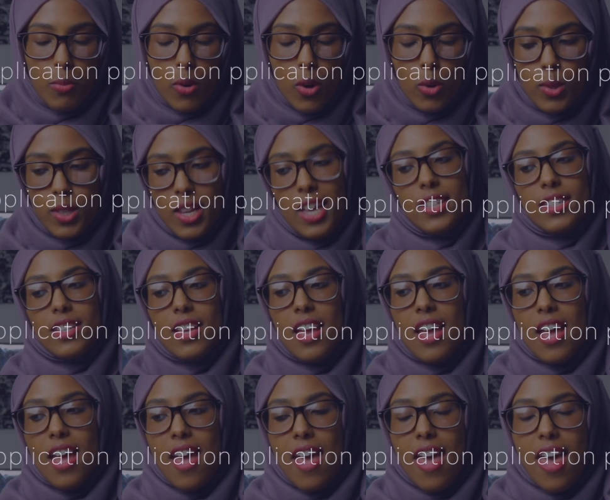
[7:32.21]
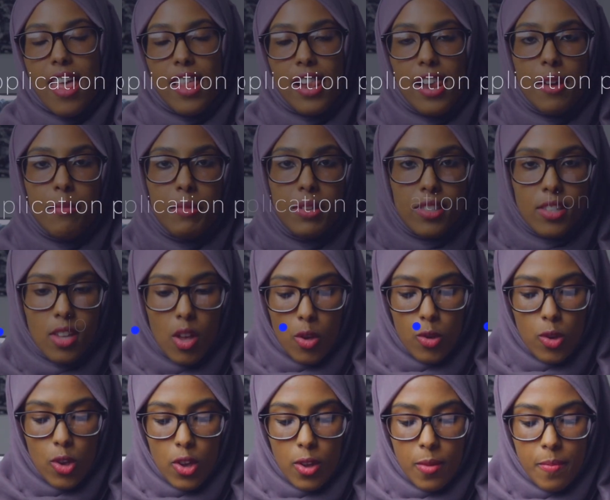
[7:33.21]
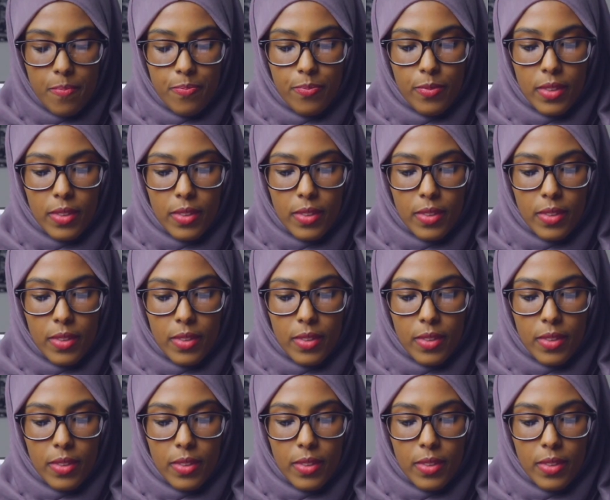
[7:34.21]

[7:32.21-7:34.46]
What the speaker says: process. And let me tell you,